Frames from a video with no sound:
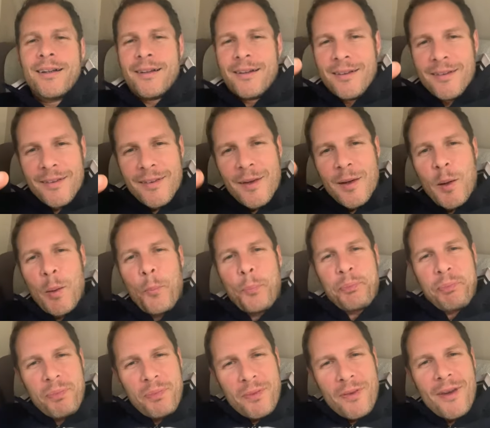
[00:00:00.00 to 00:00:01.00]
Mm mm
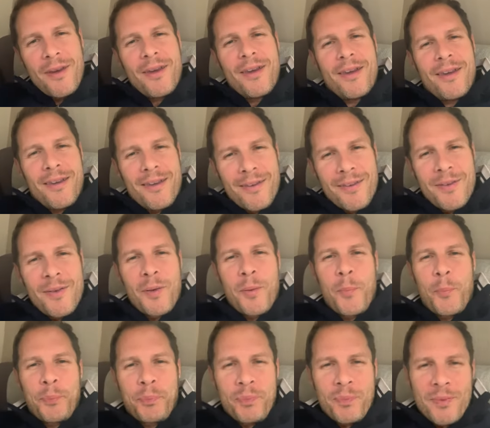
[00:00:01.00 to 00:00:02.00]
mm, mm, mm,
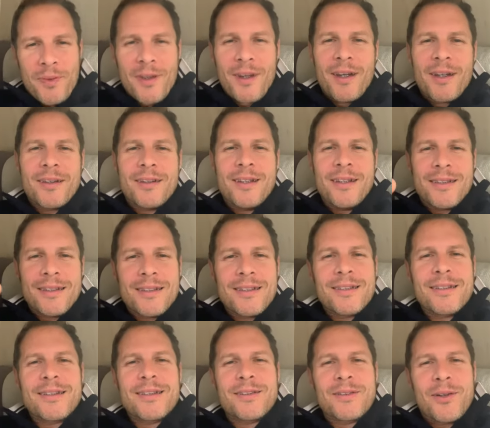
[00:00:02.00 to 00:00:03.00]
mm, this
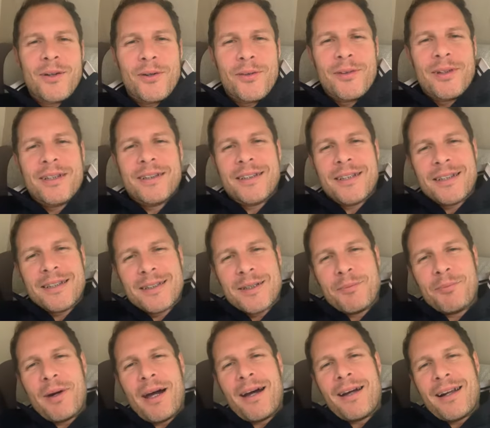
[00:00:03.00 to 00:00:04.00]
is a story just
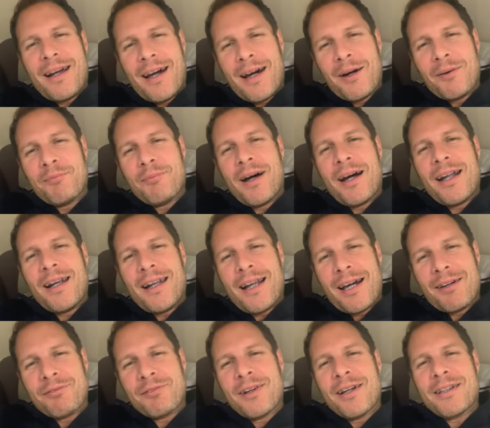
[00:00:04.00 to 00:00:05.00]
about how my
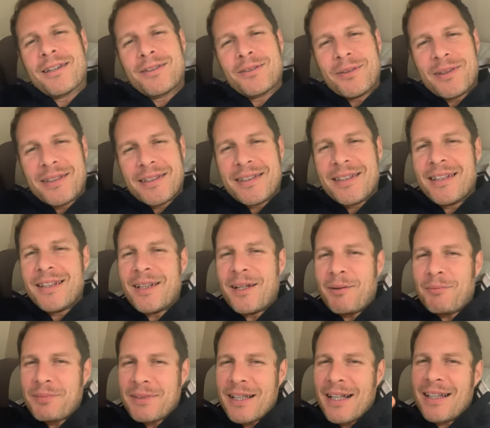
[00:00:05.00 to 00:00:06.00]
life got twisted
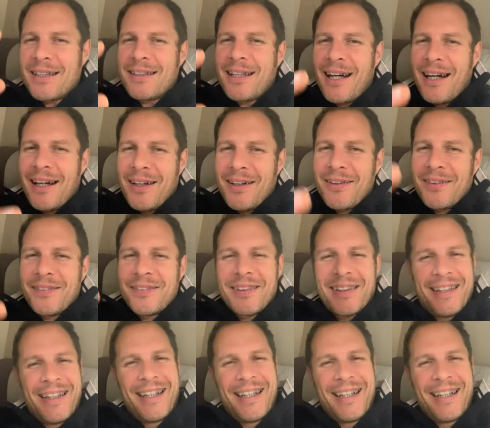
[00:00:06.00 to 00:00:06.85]
upside down.